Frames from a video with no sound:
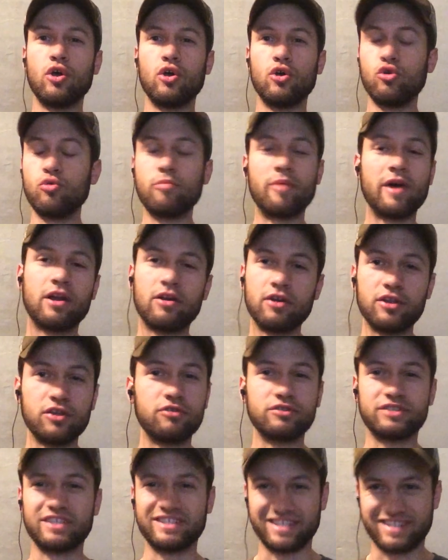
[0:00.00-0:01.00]
who better to
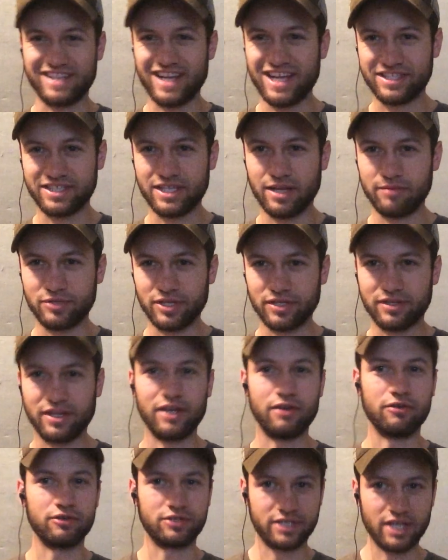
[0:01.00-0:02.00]
use as a test subject than
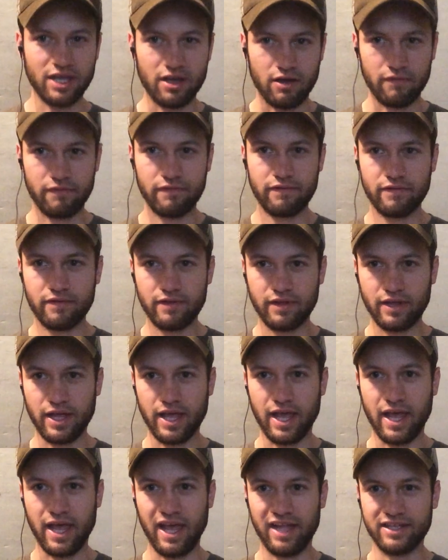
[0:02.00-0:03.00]
yourself?
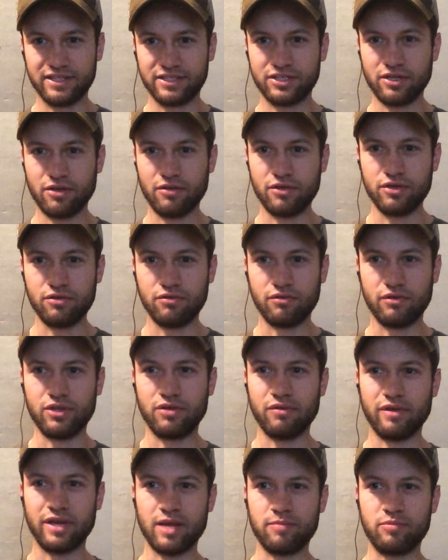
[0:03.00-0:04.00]
And so
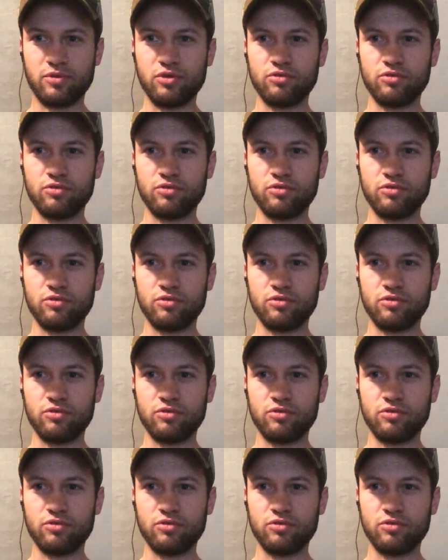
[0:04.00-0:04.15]
you end up